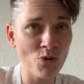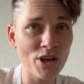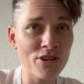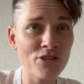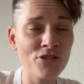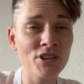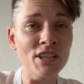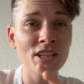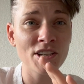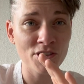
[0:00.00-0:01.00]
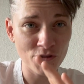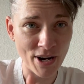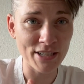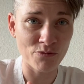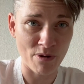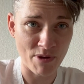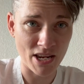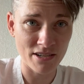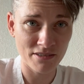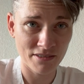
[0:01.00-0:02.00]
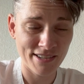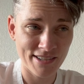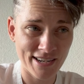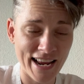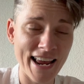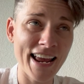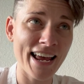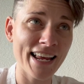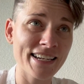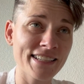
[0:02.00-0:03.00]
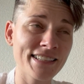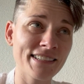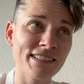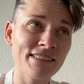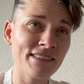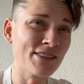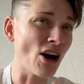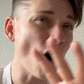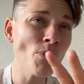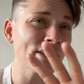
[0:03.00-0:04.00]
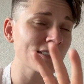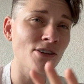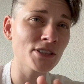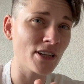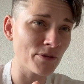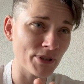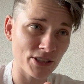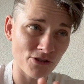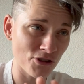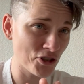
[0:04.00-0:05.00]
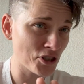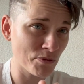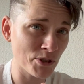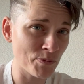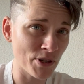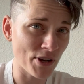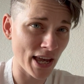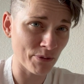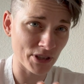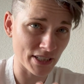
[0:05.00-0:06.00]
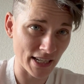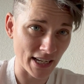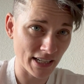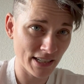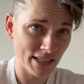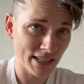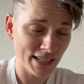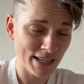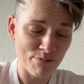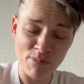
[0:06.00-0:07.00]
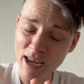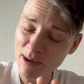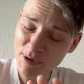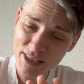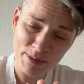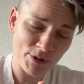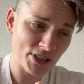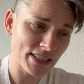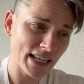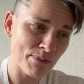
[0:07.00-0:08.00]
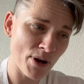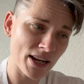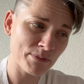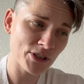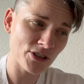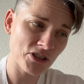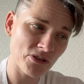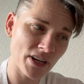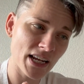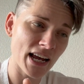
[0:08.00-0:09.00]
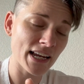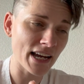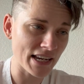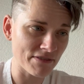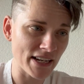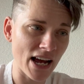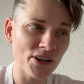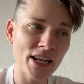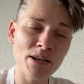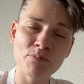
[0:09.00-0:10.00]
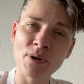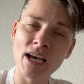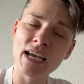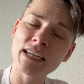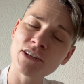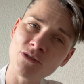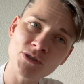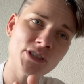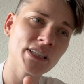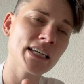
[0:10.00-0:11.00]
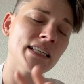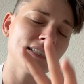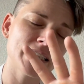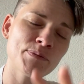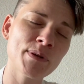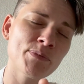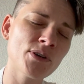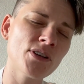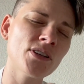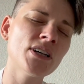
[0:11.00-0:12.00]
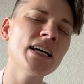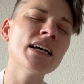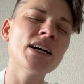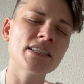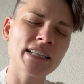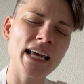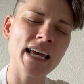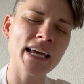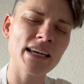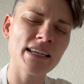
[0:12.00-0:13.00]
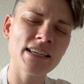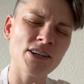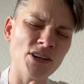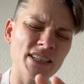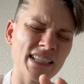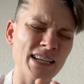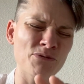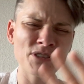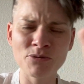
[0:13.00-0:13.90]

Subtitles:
with trans women. And always it goes along with this is you're still supposed to be okay with the dick. Maybe this person's had bottom surgery. I kind of doubt it, but usually these people say, because again,